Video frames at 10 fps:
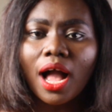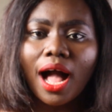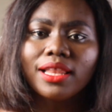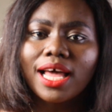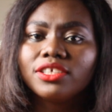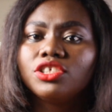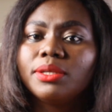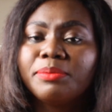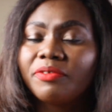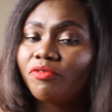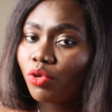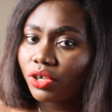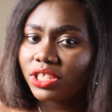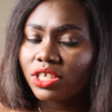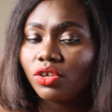I'll actually be
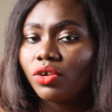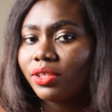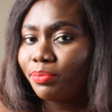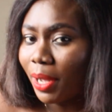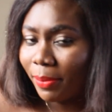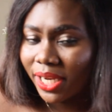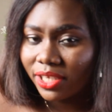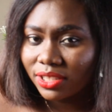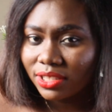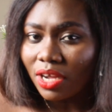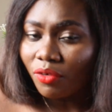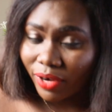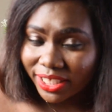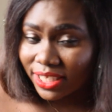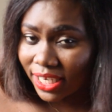focusing on the permanent
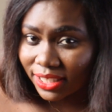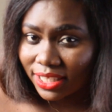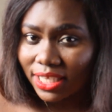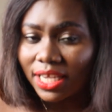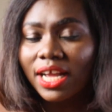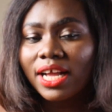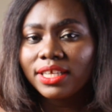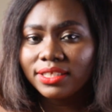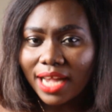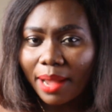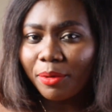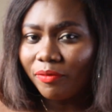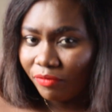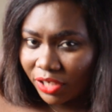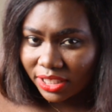residency type
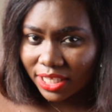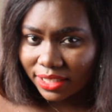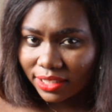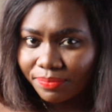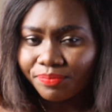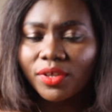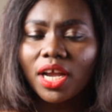of visas,